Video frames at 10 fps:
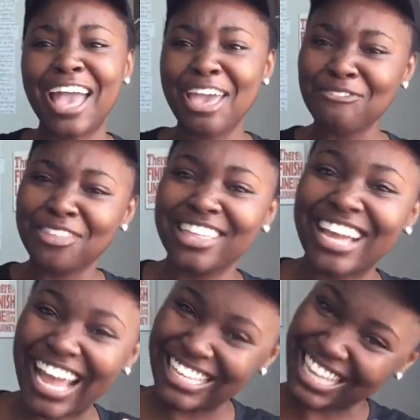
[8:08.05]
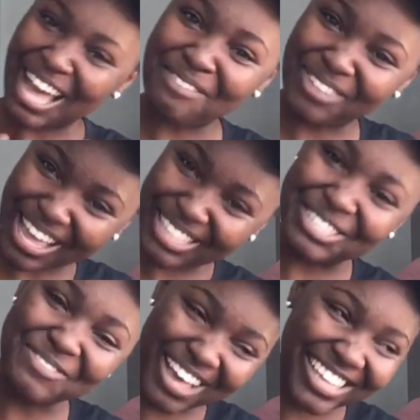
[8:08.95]
Everything I say applies
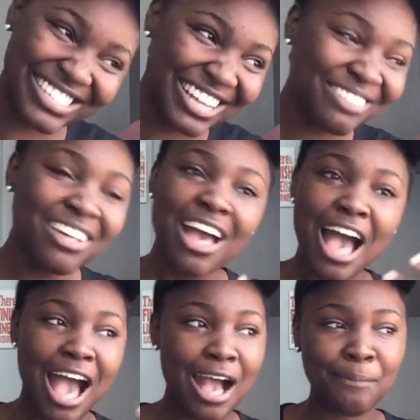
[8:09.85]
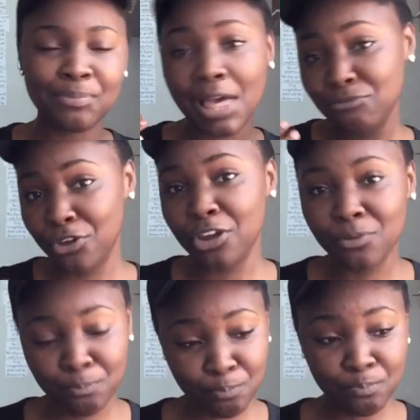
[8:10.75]
to myself. I'm
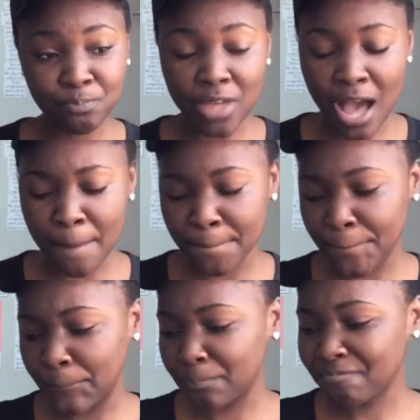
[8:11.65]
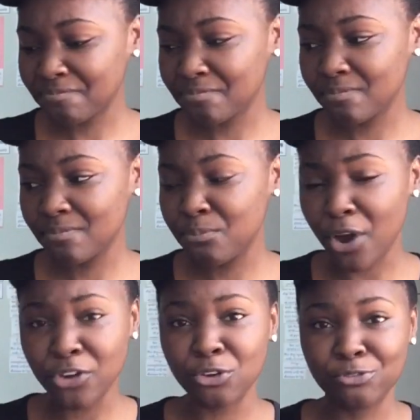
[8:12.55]
very
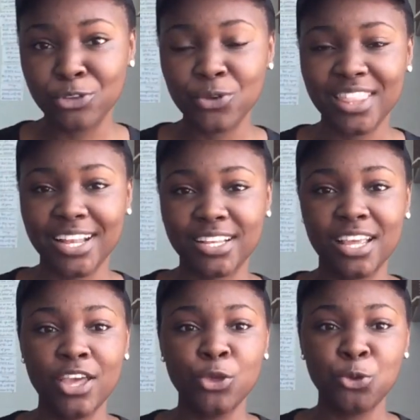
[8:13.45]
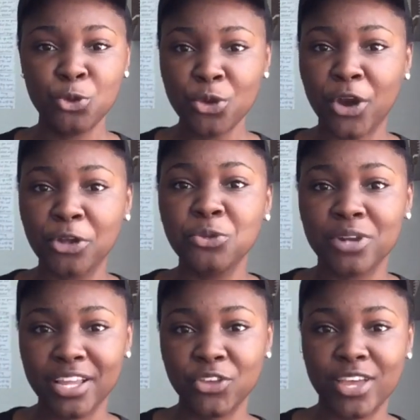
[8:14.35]
proud of you that you're going to
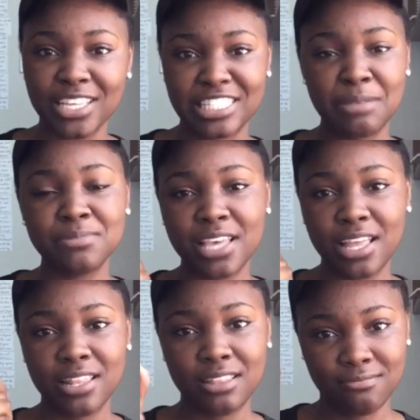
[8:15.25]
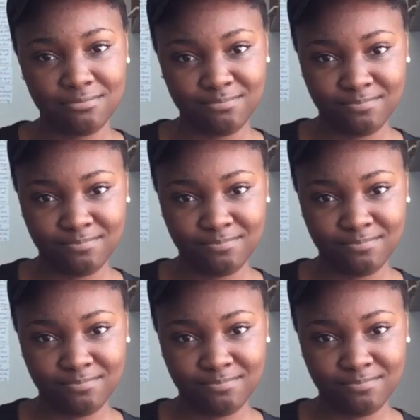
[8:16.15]
write your exams, and